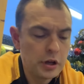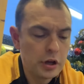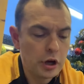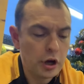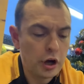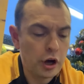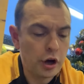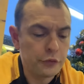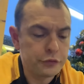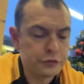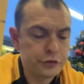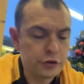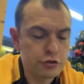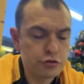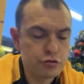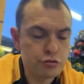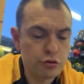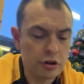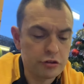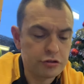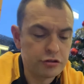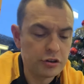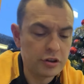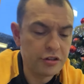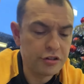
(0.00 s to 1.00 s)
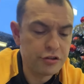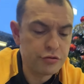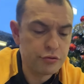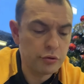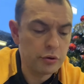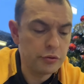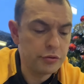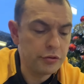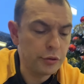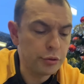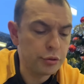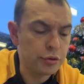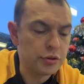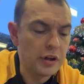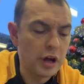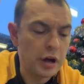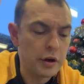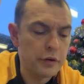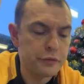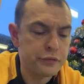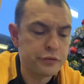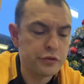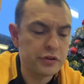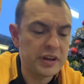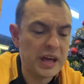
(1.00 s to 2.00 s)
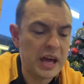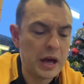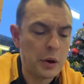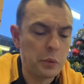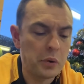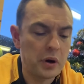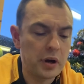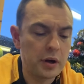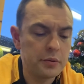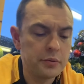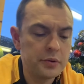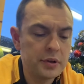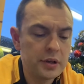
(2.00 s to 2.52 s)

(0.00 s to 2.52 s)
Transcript: After trudging through the snow for an hour,